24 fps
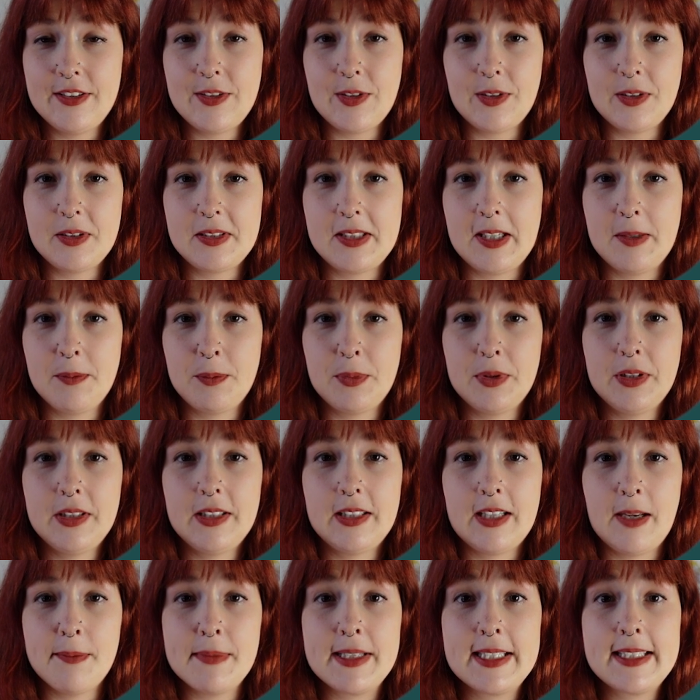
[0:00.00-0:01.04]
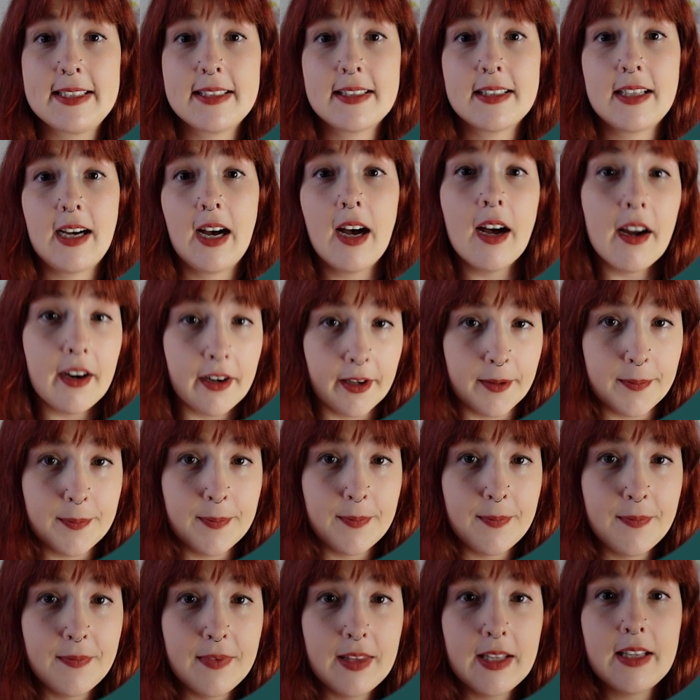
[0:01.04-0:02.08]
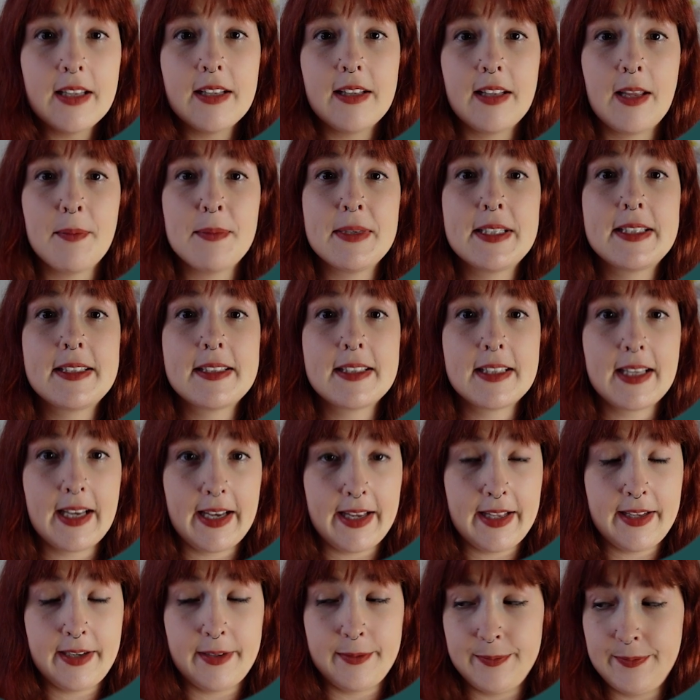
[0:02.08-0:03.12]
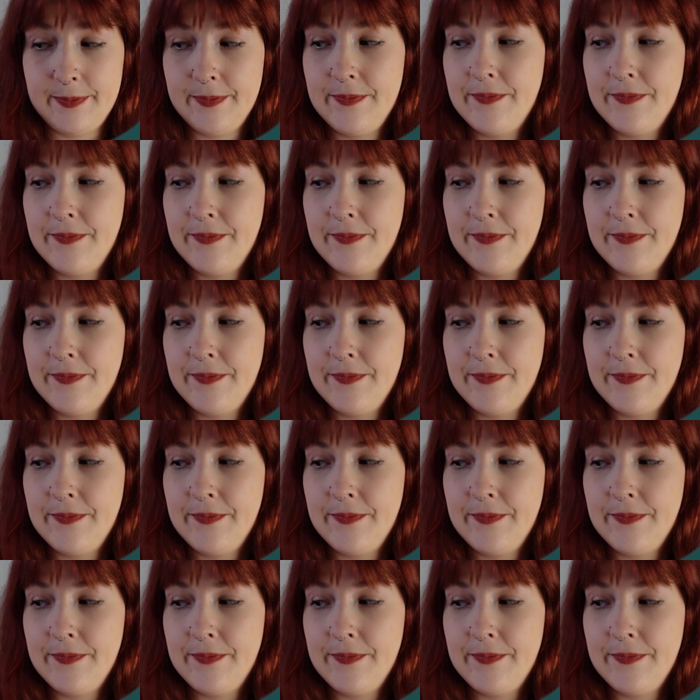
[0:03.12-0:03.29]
So example, namaskaram, namaskaram.